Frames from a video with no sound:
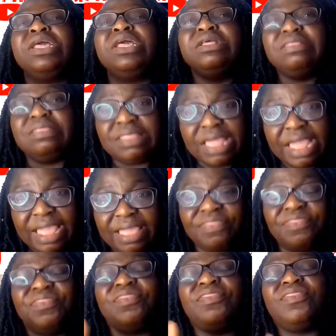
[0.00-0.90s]

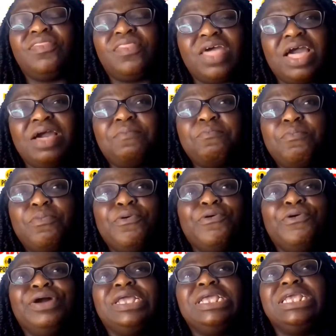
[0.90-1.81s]
then that
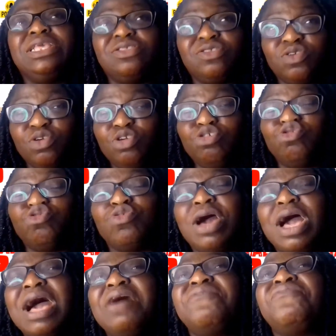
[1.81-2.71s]
boy is going to
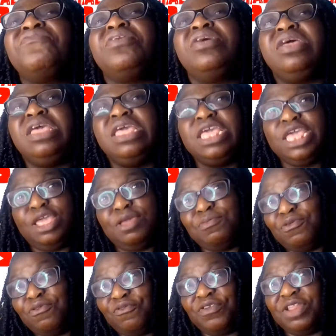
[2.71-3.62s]
have
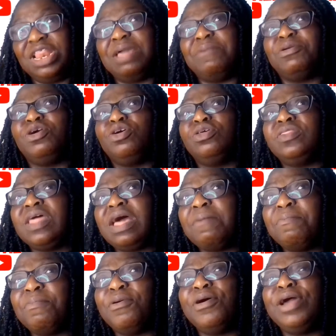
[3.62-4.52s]
hemophilia, because
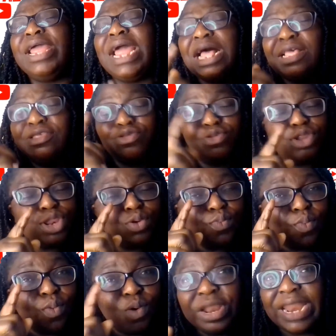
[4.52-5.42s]
that boy has only
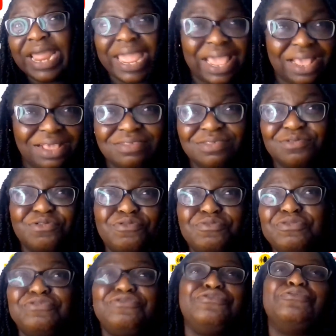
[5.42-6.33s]
one X
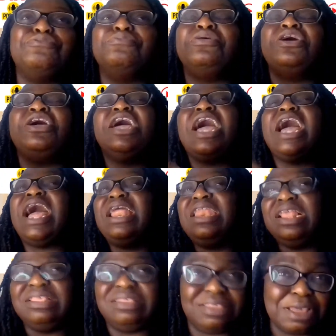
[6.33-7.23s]
chromosome
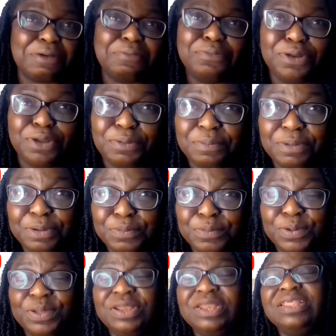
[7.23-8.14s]
and is the
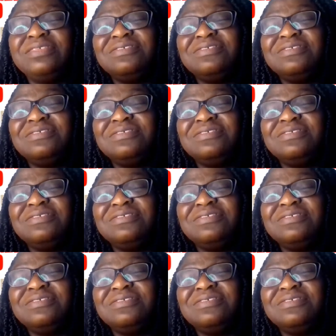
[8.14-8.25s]
abnormal one.